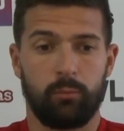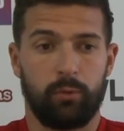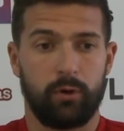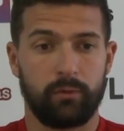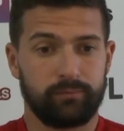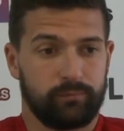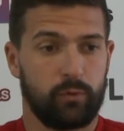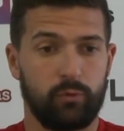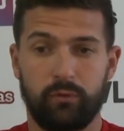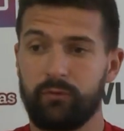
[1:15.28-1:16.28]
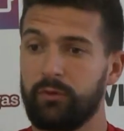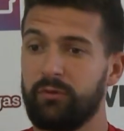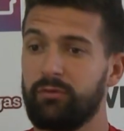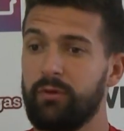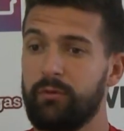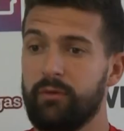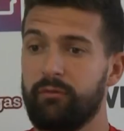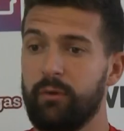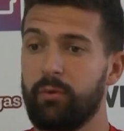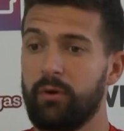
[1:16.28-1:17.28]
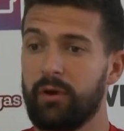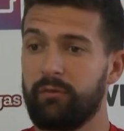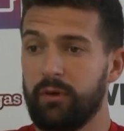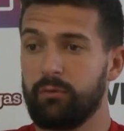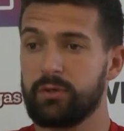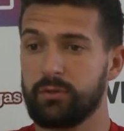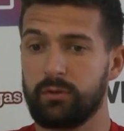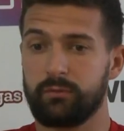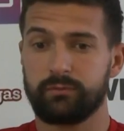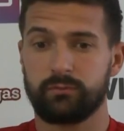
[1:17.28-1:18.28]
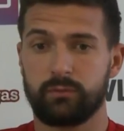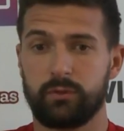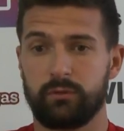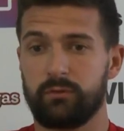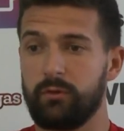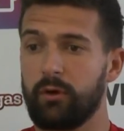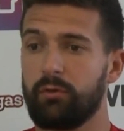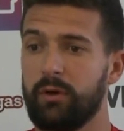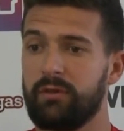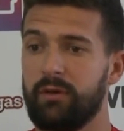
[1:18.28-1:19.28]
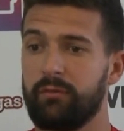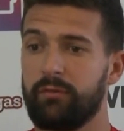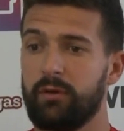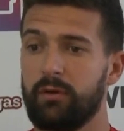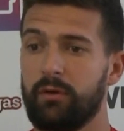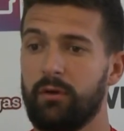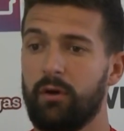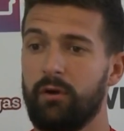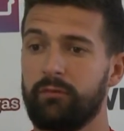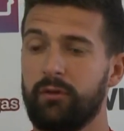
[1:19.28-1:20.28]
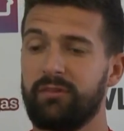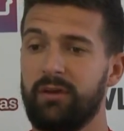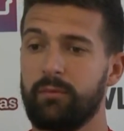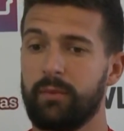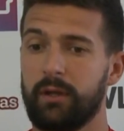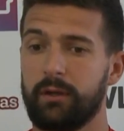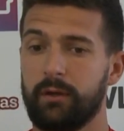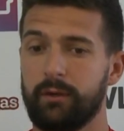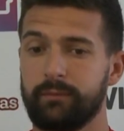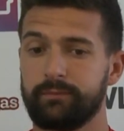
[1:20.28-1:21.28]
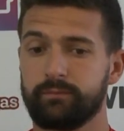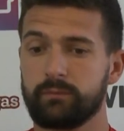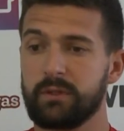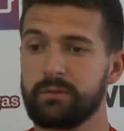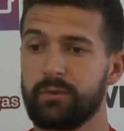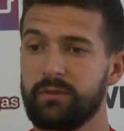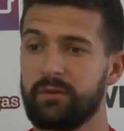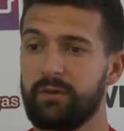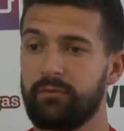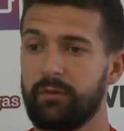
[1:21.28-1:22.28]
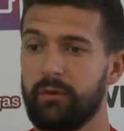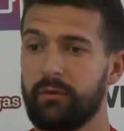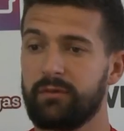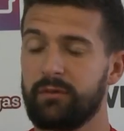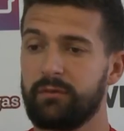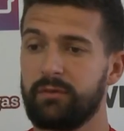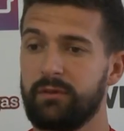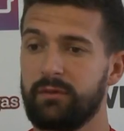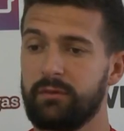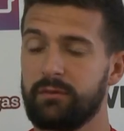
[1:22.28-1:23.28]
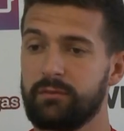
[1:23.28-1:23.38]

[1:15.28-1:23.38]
But we've got the 3 points. I think we showed the quality of the team, and it's positive for the rest of the season.